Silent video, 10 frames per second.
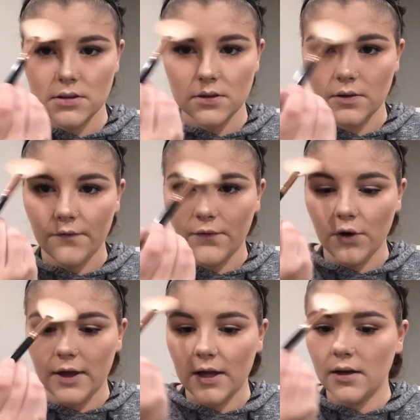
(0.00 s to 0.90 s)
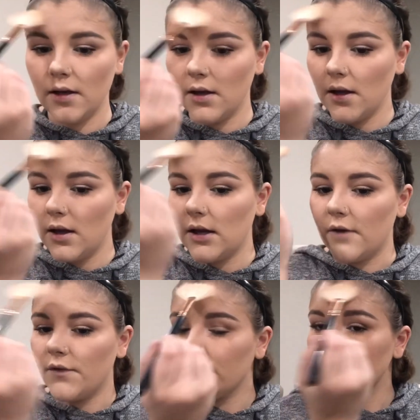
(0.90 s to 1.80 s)
And the forehead. Now
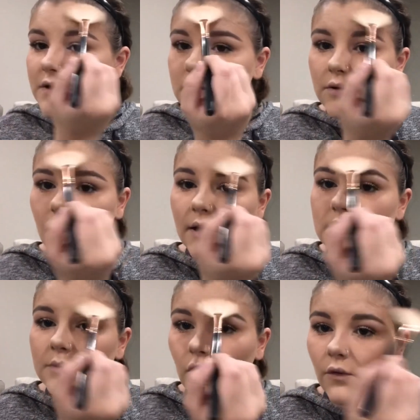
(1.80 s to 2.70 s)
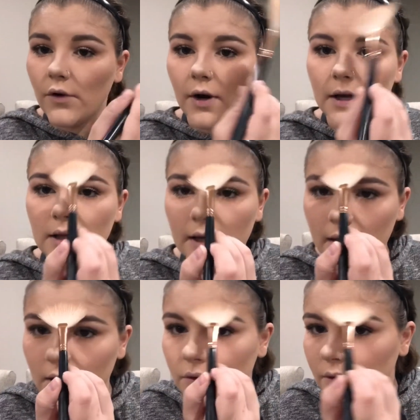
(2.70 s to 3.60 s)
if you've got a quite small forehead like
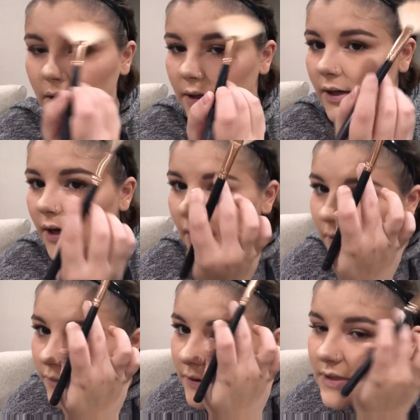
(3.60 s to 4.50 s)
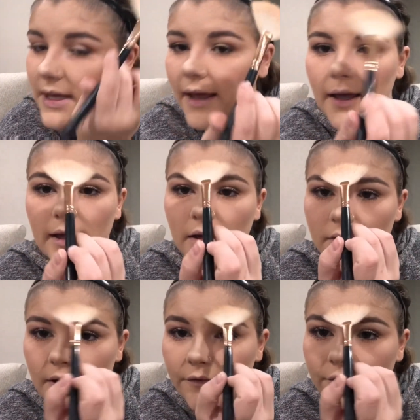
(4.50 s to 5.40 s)
I do, and like I have all this hair here
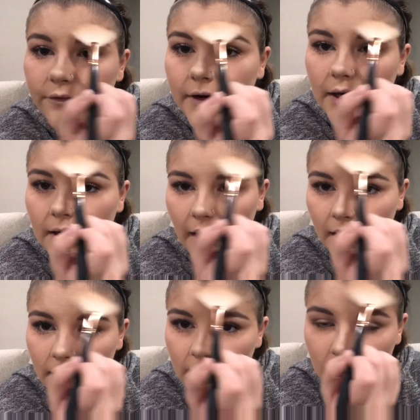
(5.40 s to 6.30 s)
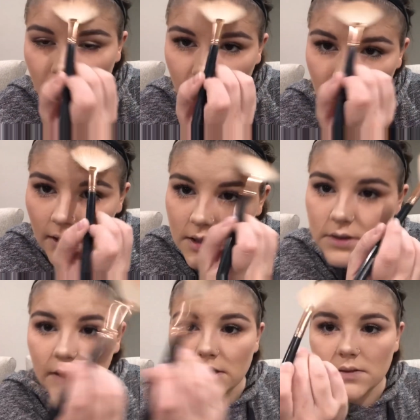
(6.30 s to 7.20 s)
and I freaking hate it,
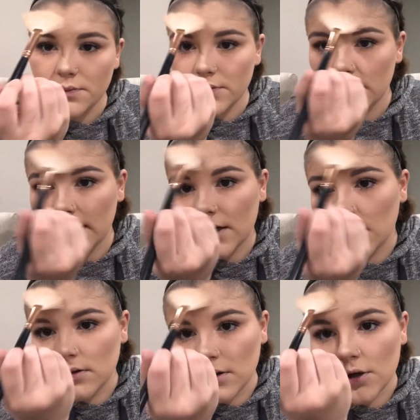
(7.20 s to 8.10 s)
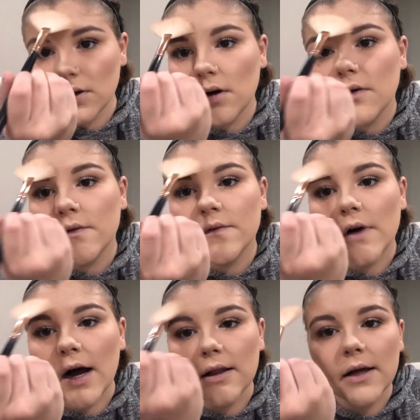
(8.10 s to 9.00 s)
so I just put like a lot of
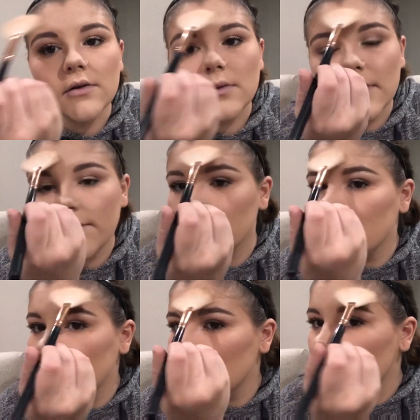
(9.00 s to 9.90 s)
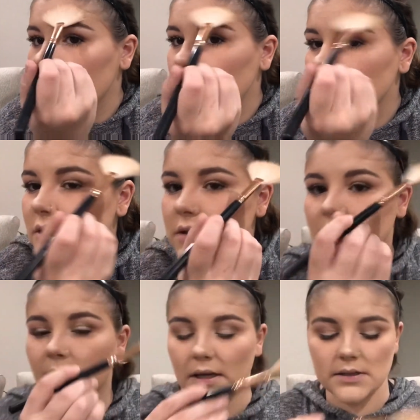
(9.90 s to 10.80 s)
highlighter on my forehead, and that
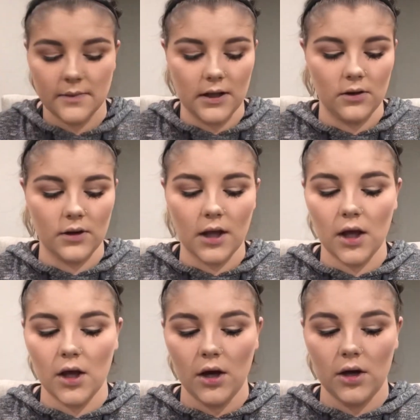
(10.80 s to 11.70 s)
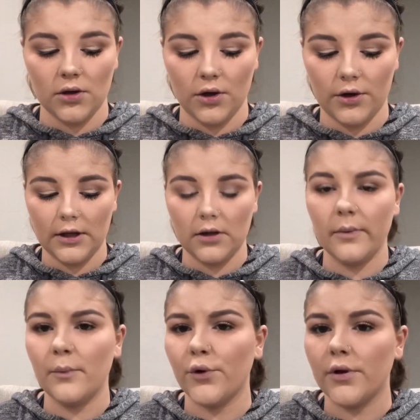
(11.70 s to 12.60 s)
just makes me look not little
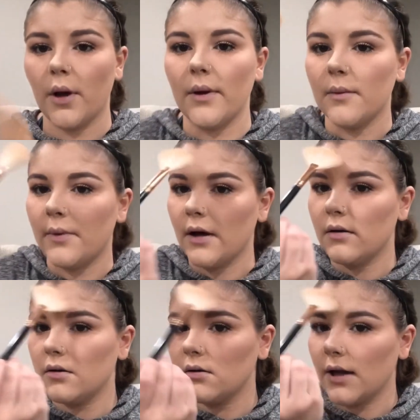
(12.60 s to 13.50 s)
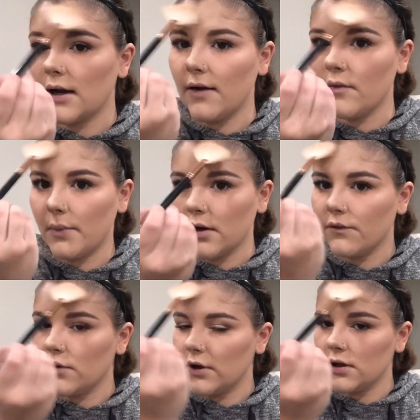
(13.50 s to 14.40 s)
bit more glowy, but like I have a bigger
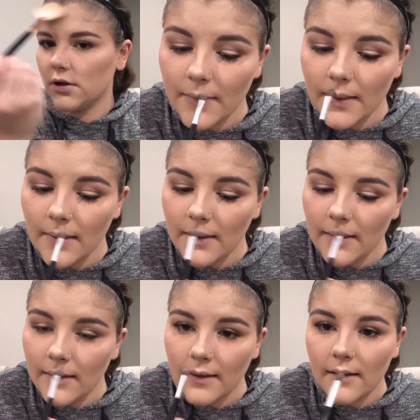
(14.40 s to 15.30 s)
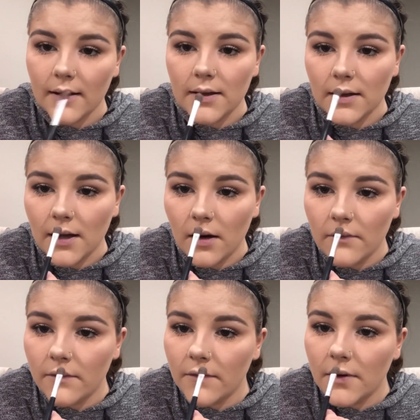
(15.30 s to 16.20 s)
forehead. I
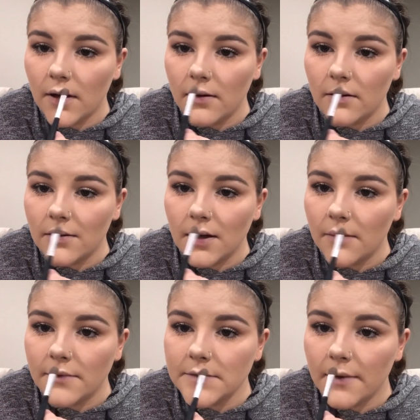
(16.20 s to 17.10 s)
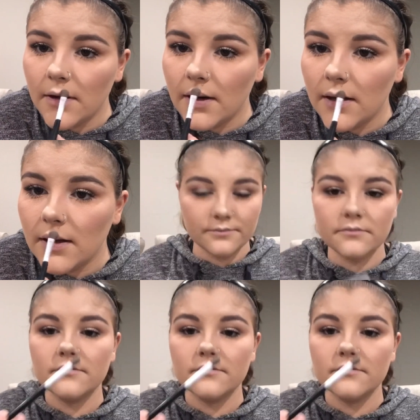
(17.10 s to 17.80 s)
love a good Cupid's bow highlight.